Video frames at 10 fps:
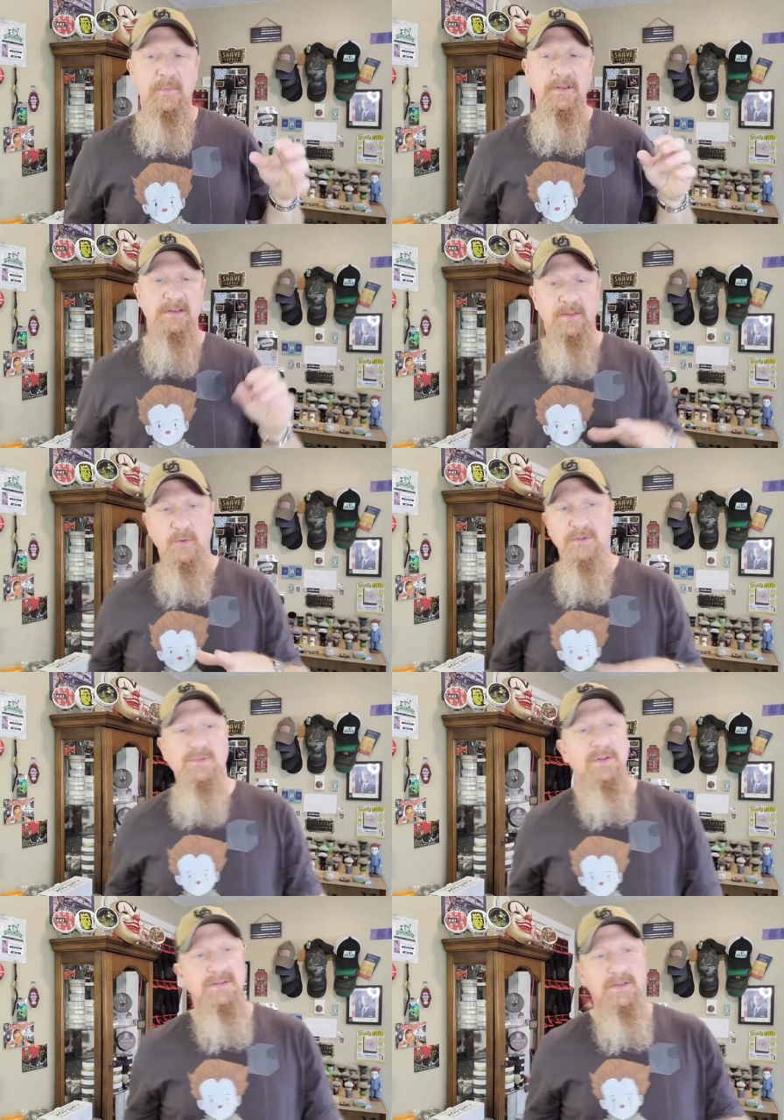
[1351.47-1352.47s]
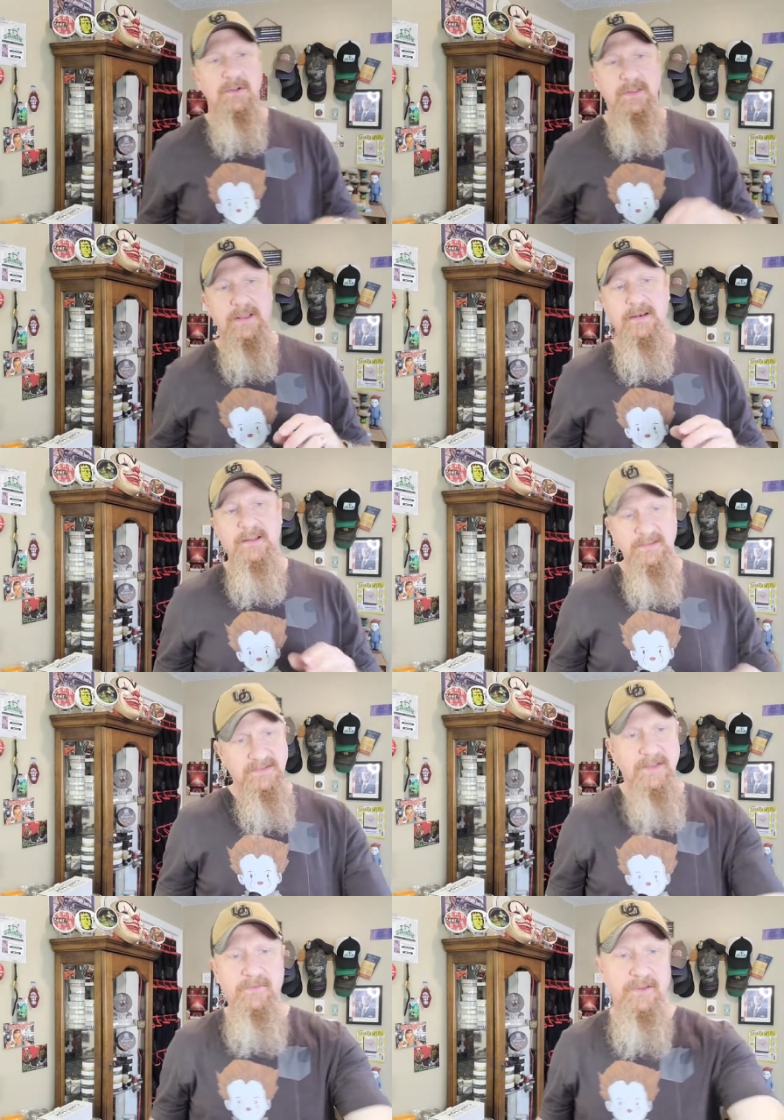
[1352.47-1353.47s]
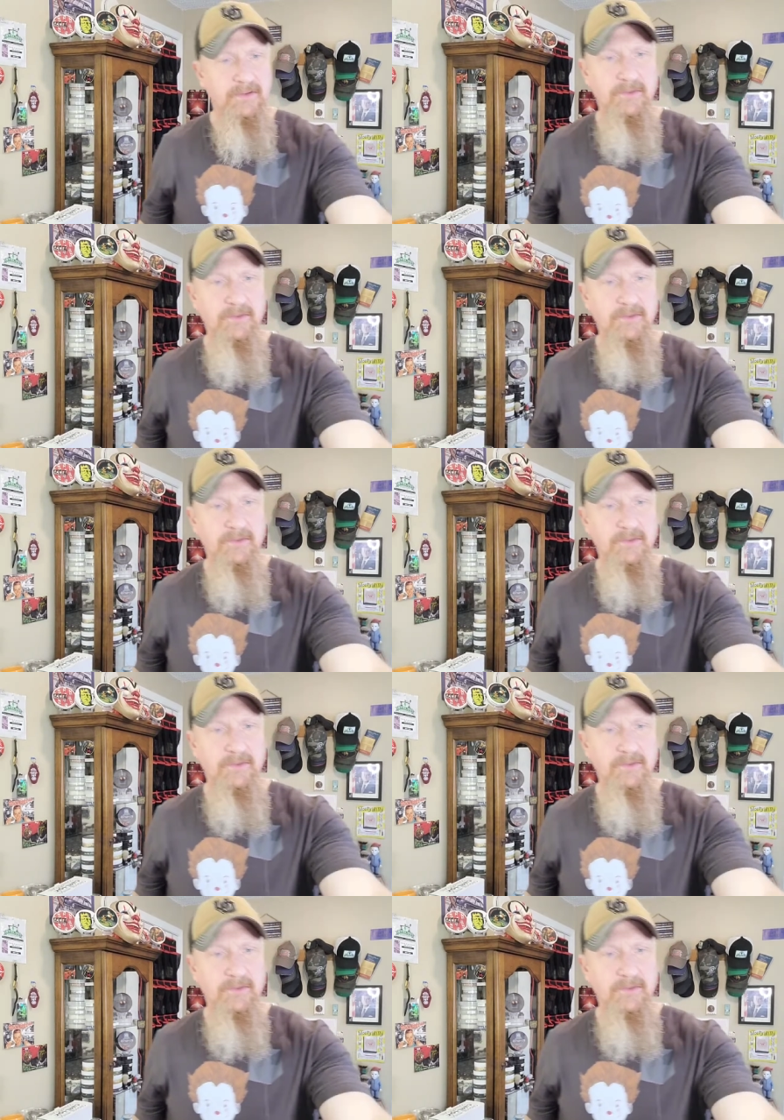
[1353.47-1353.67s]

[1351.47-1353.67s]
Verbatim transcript: It's another one of those ones, though, that is definitely